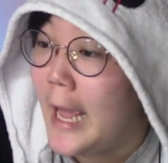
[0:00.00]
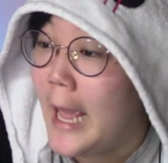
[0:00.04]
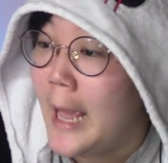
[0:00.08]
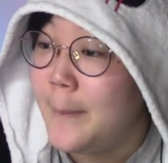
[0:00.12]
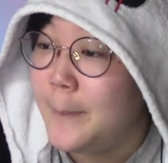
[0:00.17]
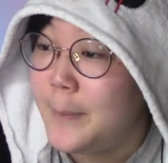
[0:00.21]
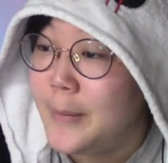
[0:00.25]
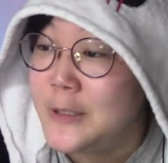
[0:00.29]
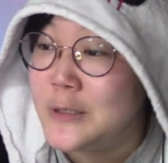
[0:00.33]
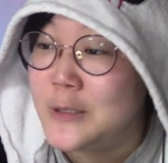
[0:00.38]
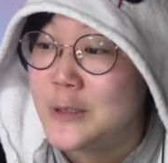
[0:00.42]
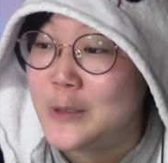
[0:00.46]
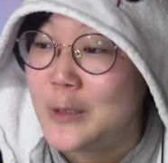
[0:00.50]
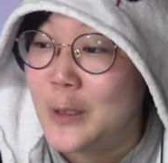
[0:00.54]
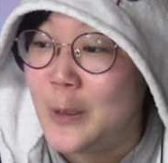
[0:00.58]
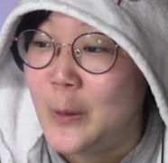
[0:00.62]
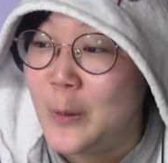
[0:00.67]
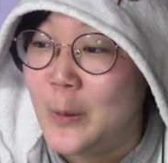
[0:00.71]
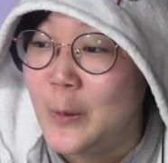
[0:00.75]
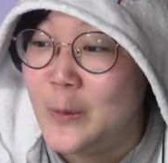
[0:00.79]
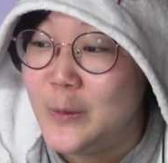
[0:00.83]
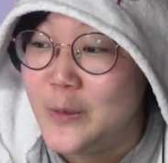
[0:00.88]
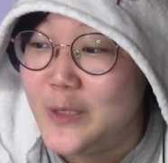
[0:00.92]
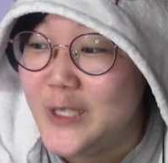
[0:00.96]

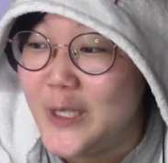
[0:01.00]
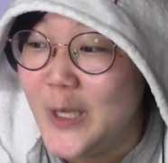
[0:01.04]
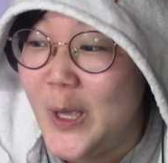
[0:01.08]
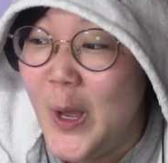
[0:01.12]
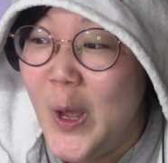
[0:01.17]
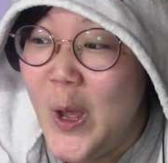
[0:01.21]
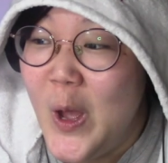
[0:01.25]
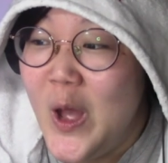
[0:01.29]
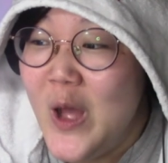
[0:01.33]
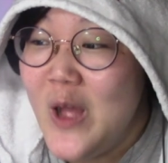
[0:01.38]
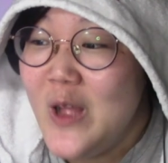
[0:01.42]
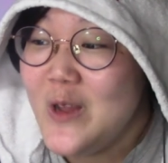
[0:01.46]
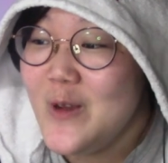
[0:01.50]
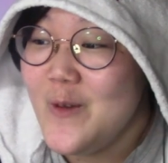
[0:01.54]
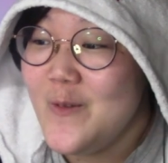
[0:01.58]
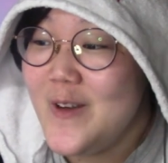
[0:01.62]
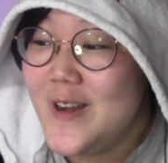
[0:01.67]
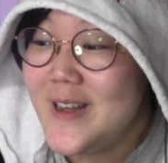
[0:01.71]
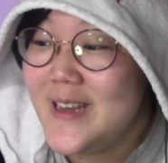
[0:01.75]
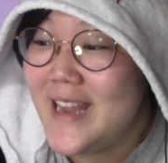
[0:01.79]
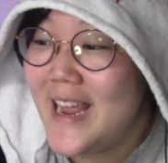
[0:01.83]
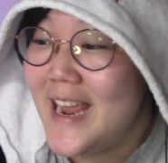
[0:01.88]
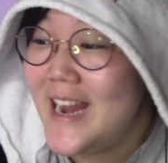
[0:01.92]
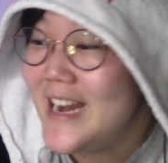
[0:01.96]
episodes. You
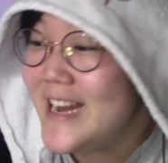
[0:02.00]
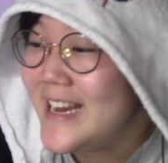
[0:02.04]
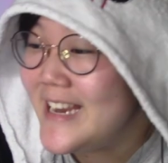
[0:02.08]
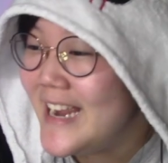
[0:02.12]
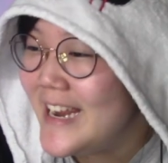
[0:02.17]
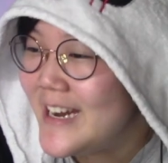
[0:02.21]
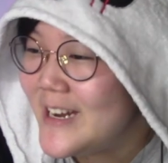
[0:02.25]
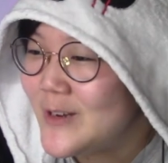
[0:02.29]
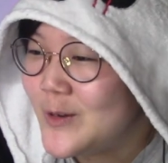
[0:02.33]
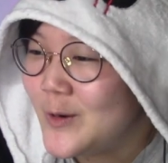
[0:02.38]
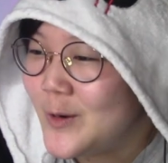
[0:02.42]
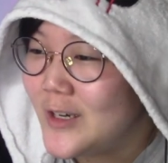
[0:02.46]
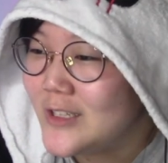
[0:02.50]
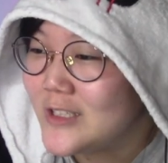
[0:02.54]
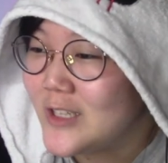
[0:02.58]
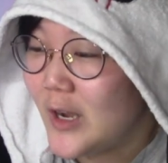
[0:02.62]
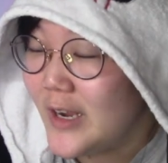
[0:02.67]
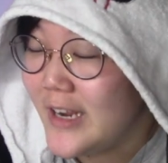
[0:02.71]
were dedicated to her.